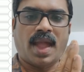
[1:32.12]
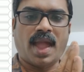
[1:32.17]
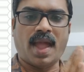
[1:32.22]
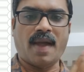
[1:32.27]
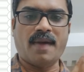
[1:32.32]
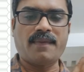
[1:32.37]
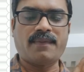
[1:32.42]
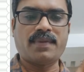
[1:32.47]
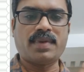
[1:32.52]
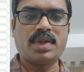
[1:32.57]

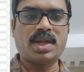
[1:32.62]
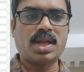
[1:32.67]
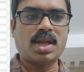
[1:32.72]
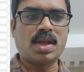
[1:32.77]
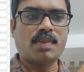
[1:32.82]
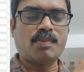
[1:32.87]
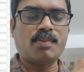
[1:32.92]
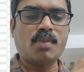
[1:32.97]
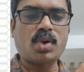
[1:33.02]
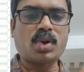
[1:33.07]
have
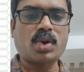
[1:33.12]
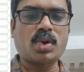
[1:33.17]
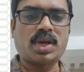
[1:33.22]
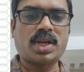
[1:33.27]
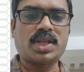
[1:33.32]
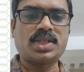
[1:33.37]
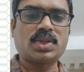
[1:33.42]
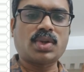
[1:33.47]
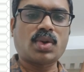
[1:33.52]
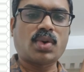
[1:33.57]
more
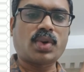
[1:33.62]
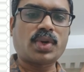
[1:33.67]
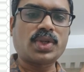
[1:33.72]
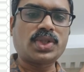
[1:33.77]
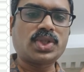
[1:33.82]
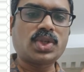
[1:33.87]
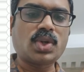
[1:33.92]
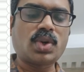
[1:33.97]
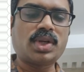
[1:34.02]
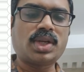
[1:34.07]
or less
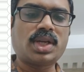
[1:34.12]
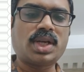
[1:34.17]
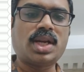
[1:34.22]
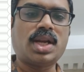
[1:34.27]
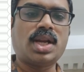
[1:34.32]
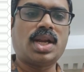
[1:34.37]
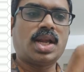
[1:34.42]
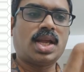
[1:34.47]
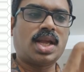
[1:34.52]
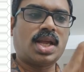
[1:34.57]

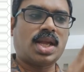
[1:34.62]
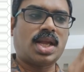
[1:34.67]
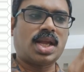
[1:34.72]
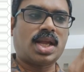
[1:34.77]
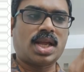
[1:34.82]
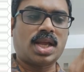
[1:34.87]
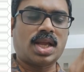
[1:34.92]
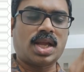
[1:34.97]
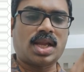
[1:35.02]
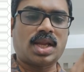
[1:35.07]
horizontal
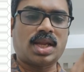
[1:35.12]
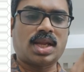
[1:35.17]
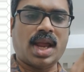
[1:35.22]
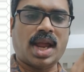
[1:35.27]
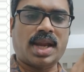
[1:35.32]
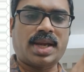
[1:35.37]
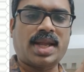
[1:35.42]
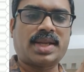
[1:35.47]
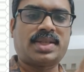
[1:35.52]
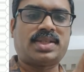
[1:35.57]

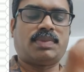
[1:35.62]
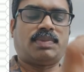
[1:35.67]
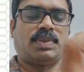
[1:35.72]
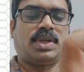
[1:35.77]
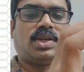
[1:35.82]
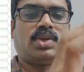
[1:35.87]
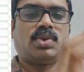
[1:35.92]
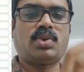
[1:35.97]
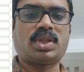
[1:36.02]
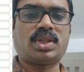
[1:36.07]

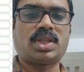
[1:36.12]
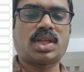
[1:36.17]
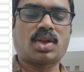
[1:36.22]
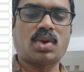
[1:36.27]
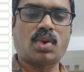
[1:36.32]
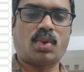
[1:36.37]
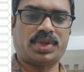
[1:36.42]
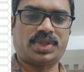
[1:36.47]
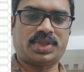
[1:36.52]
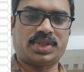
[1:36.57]
anatomy during the
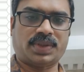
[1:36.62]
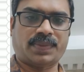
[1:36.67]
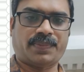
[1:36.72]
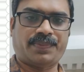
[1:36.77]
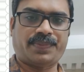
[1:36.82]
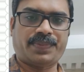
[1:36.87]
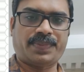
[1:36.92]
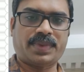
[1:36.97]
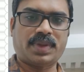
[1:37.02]
course.